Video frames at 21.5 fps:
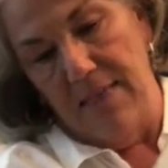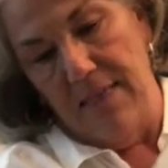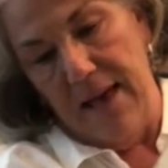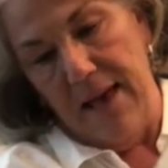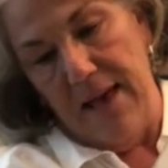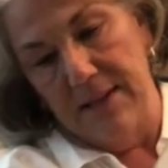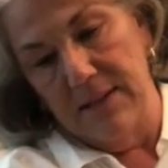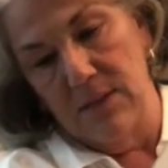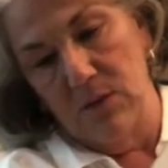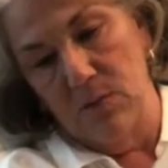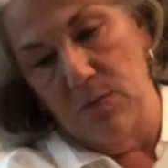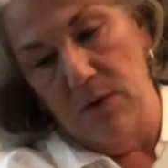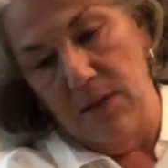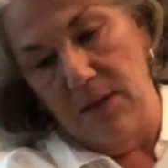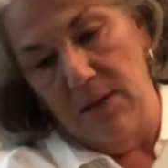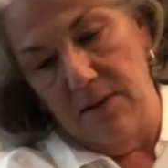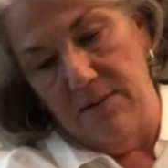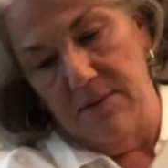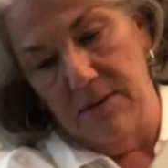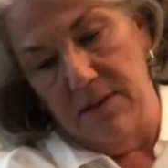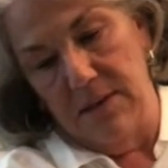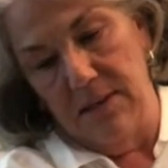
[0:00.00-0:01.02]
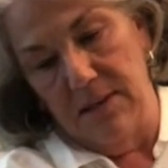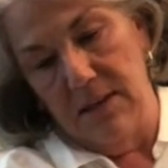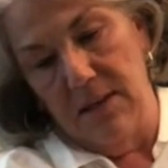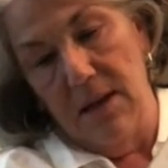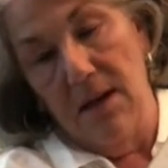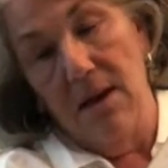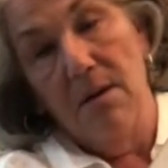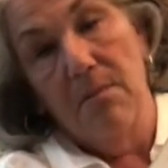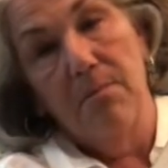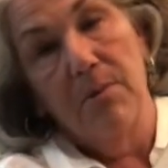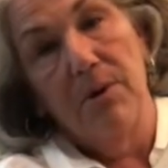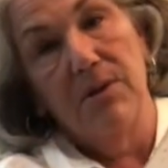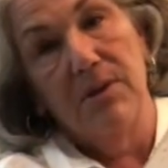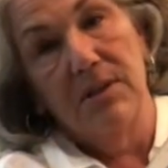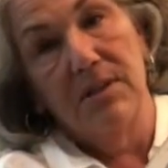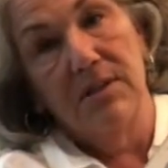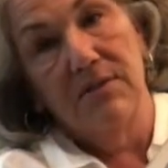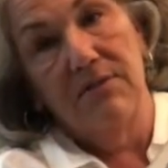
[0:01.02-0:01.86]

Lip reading: that's what gives it both its